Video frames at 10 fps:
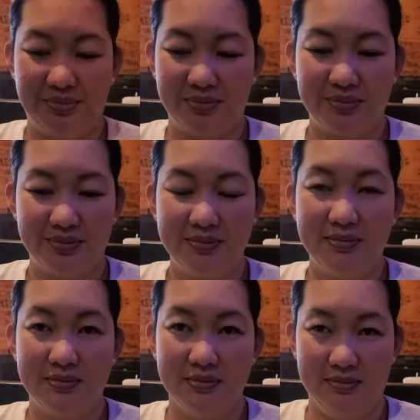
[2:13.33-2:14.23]
But it was
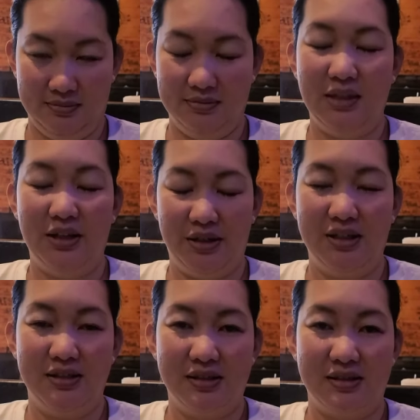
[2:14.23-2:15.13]
good, huh?
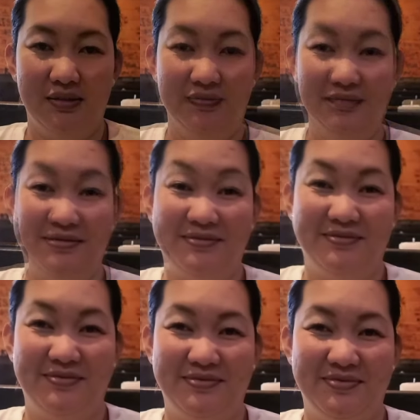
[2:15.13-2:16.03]
Until
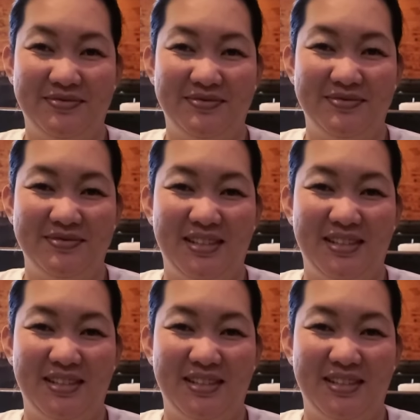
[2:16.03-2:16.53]
next week.